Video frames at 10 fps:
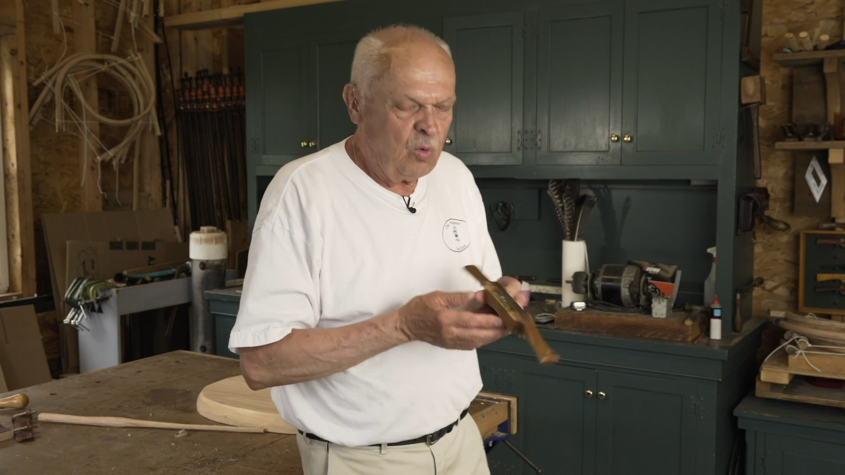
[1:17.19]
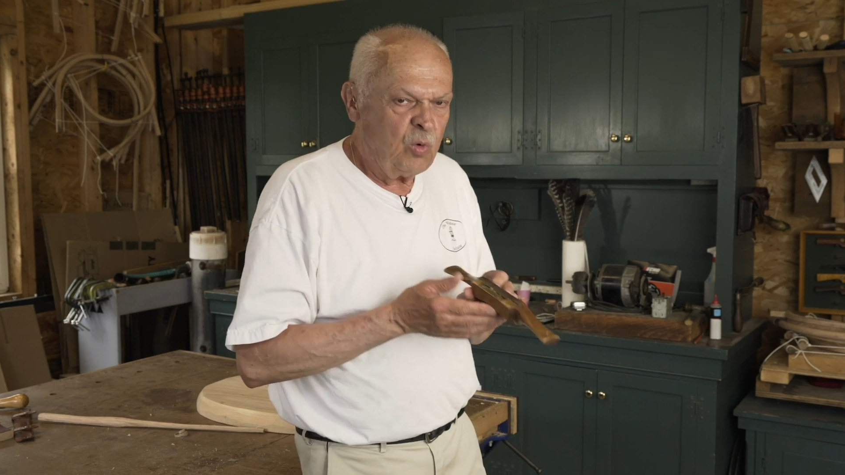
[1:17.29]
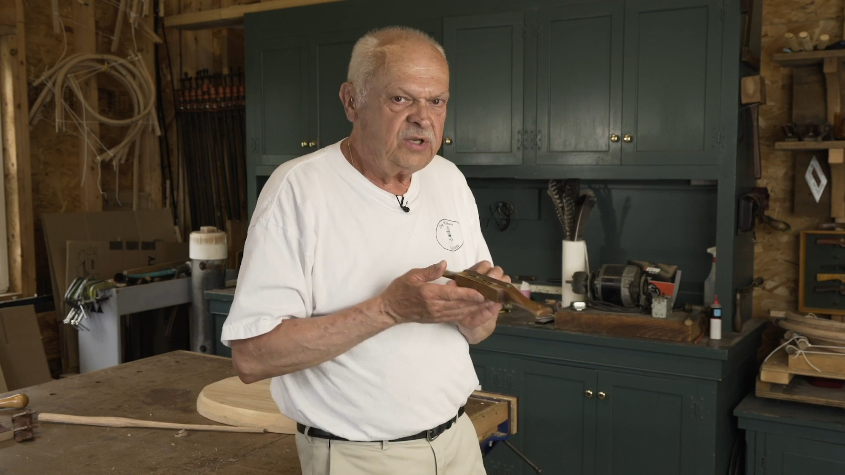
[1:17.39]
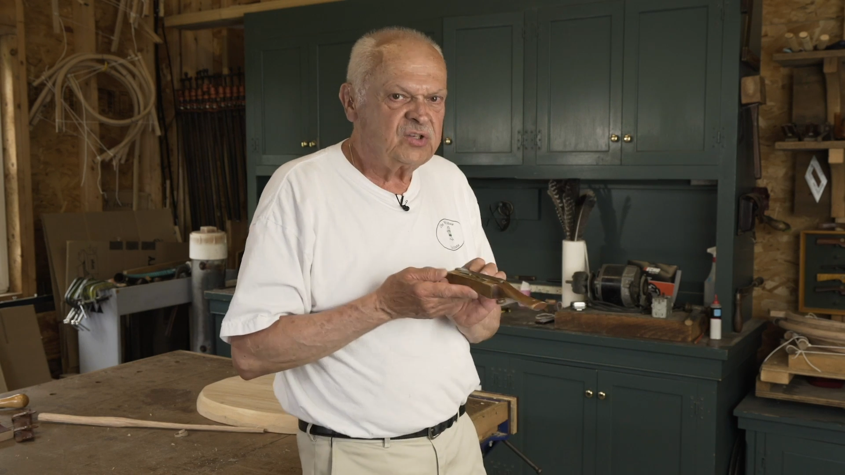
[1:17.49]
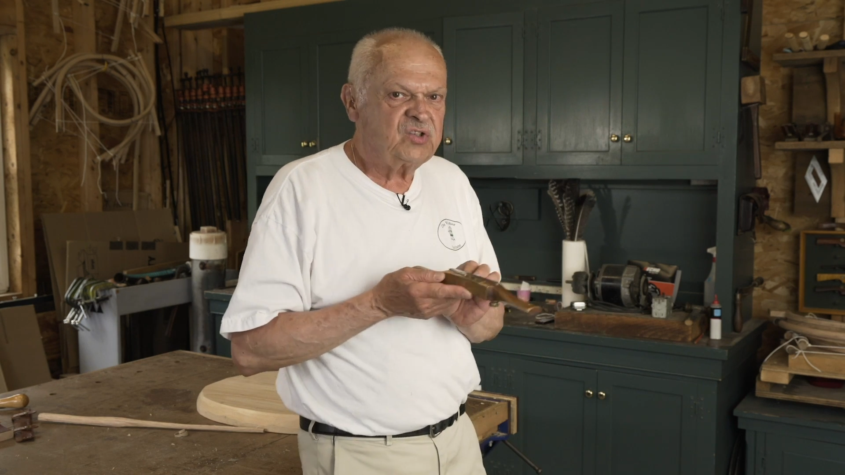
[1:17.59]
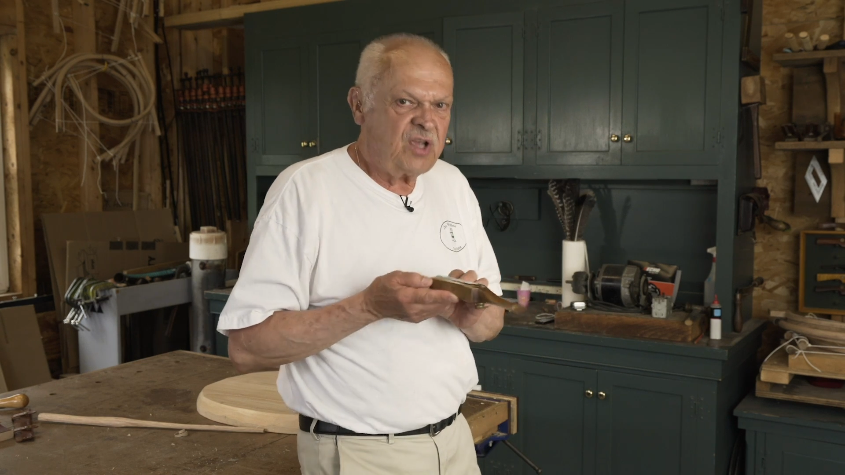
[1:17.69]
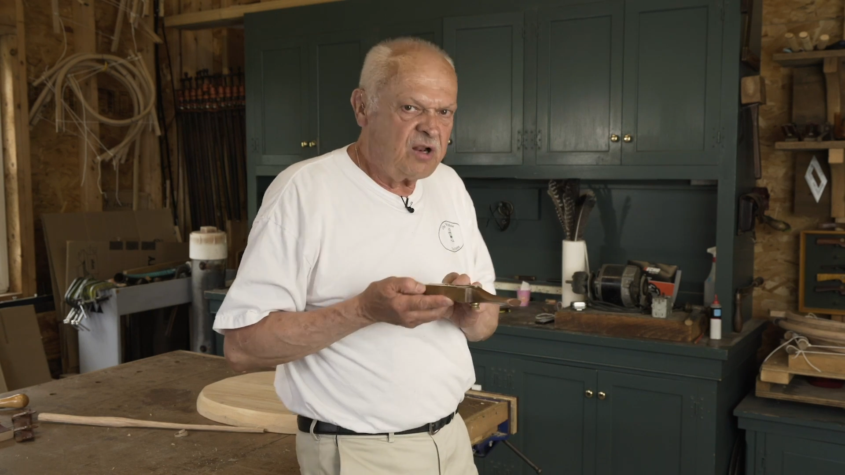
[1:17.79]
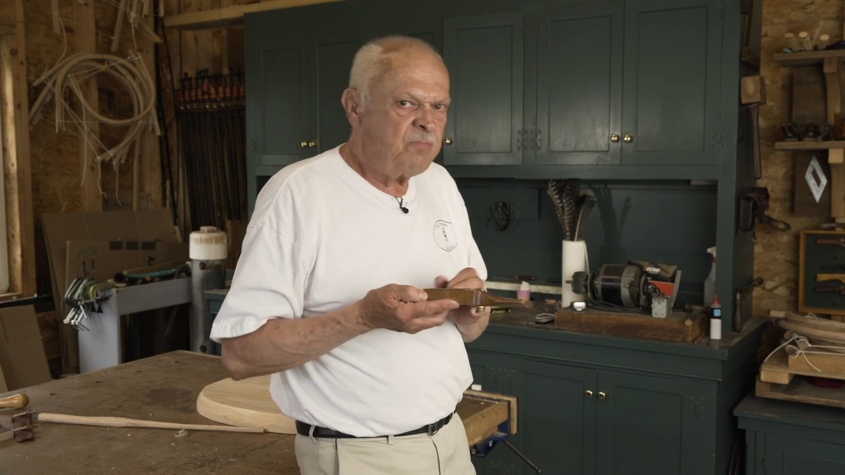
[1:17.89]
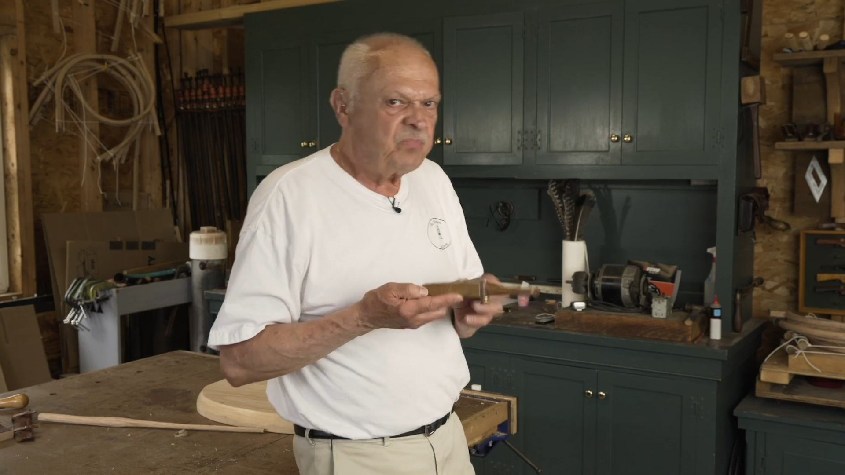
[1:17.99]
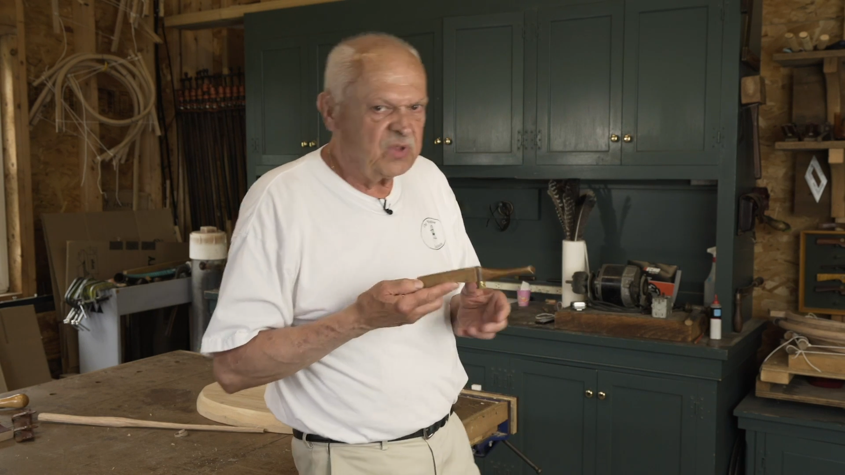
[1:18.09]
When you set
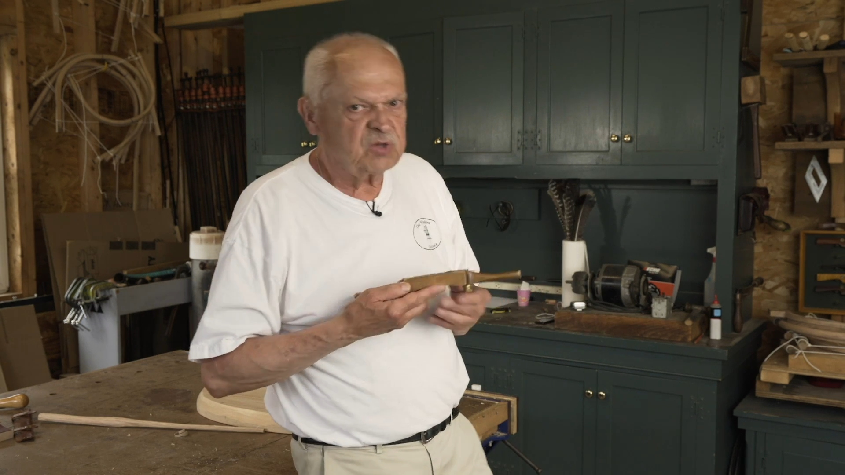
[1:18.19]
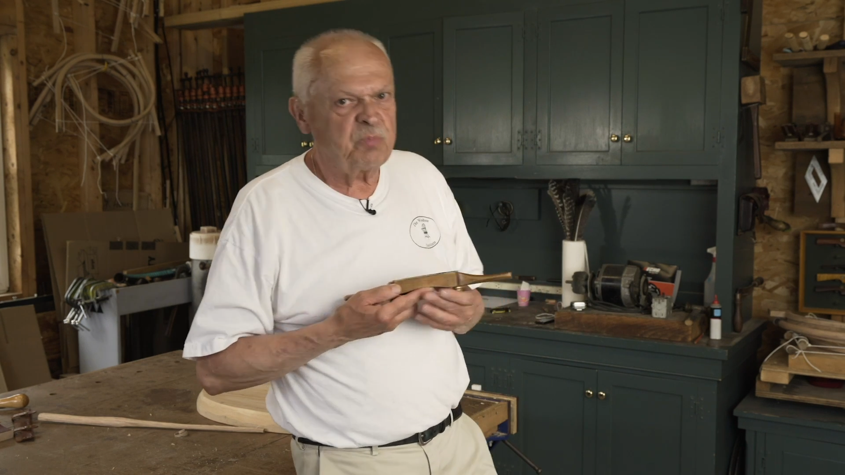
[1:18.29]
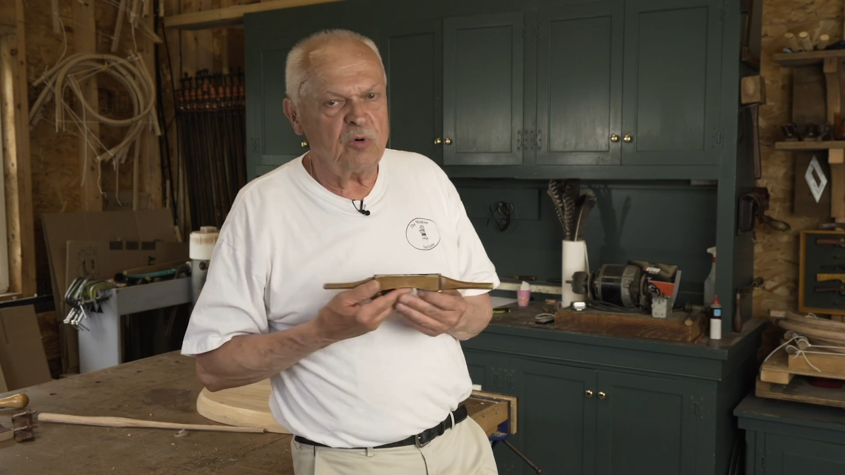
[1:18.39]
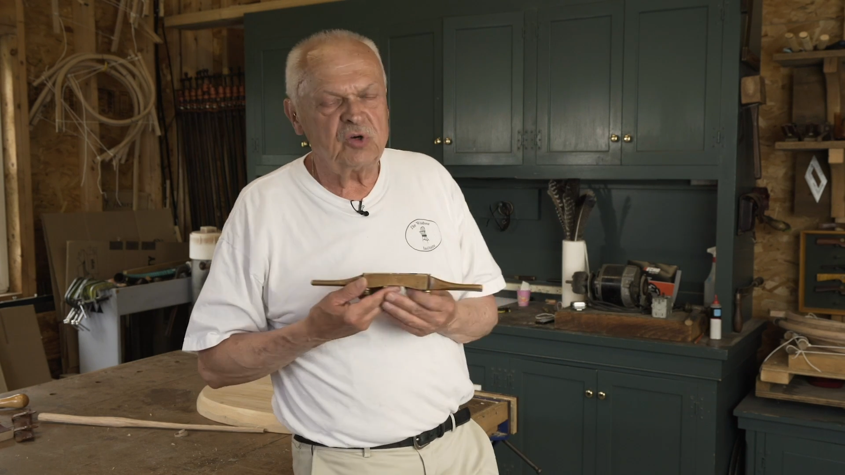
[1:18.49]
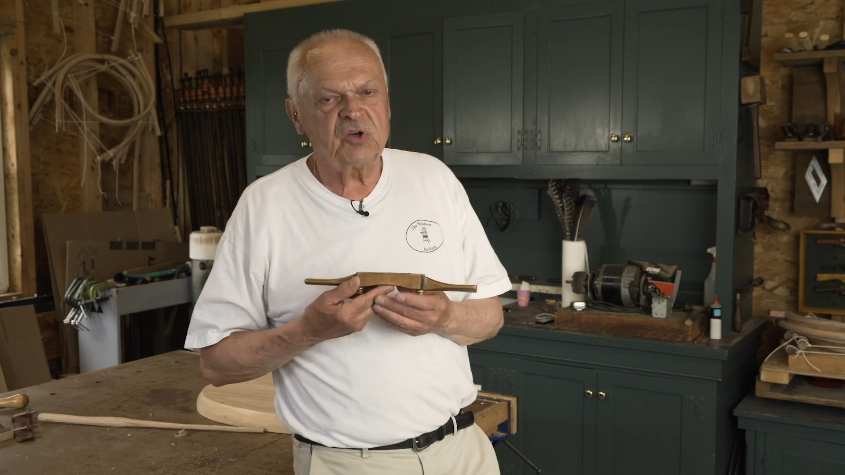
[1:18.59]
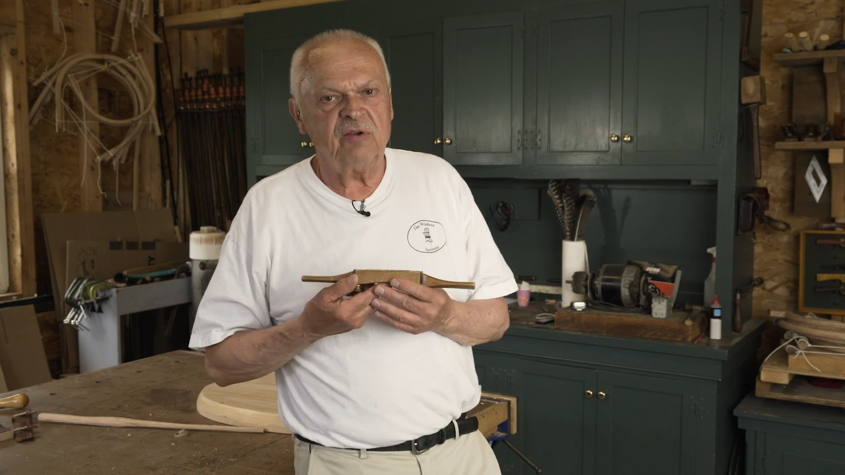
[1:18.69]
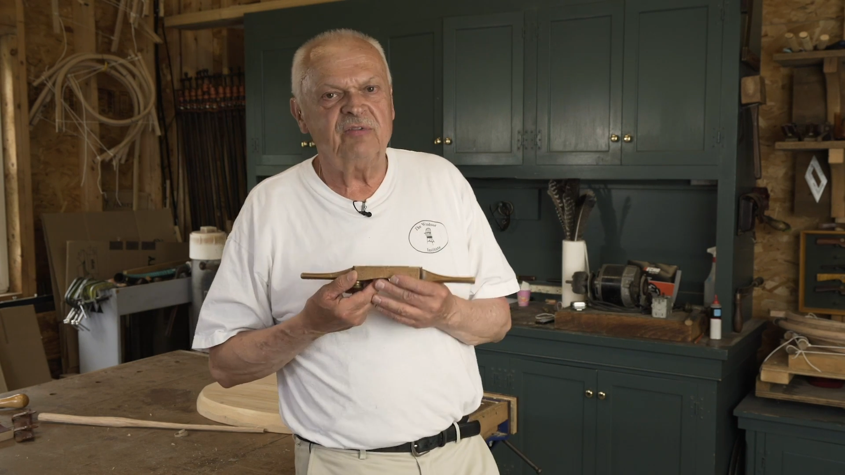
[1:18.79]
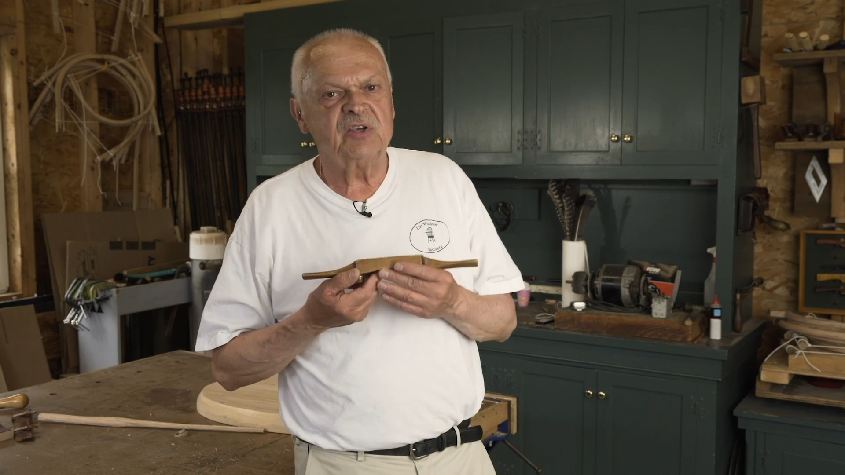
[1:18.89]
up the spokeshave,